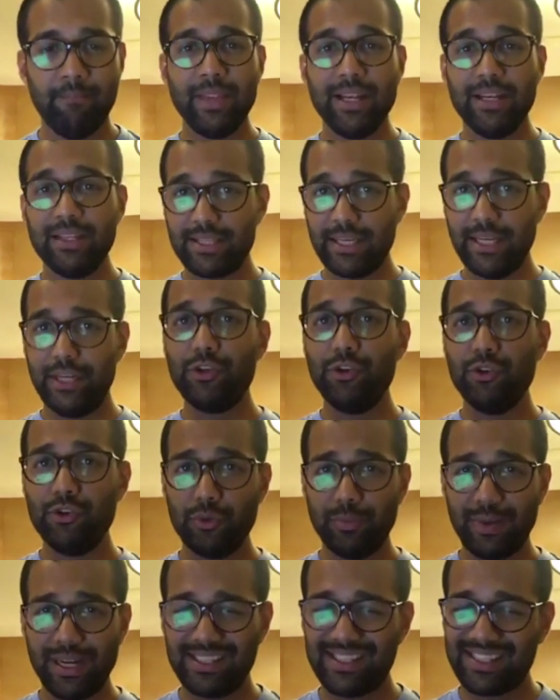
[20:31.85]
Stay tuned to
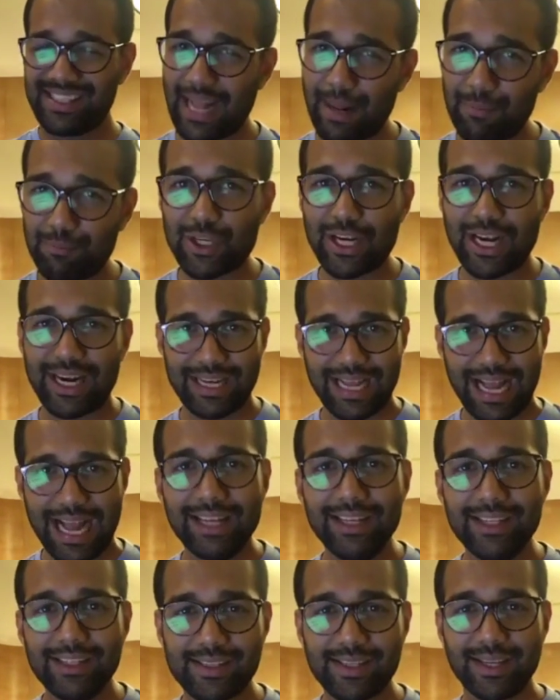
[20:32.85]
my Snapchat and
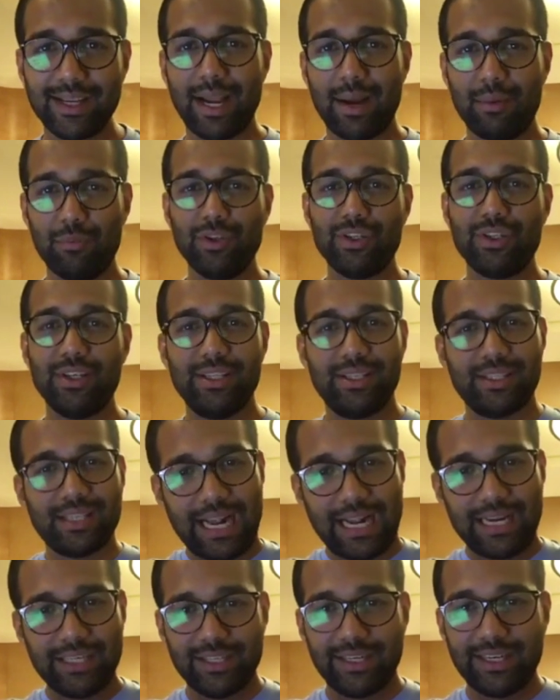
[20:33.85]
Instagram, which is
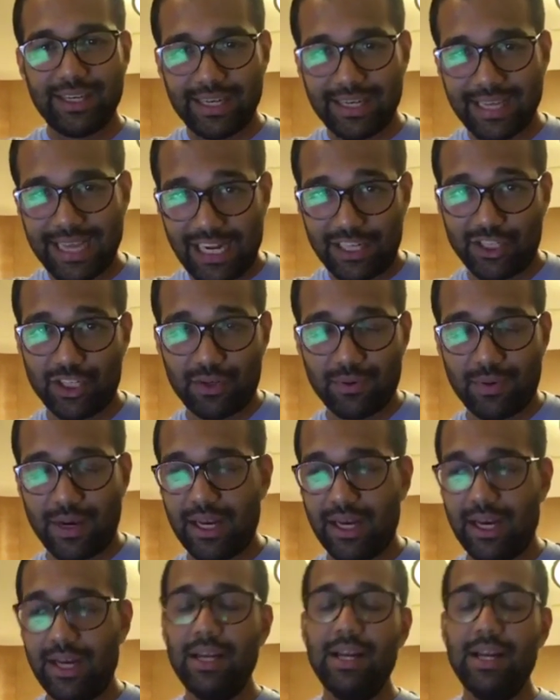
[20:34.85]
at the rate Gadgetwala.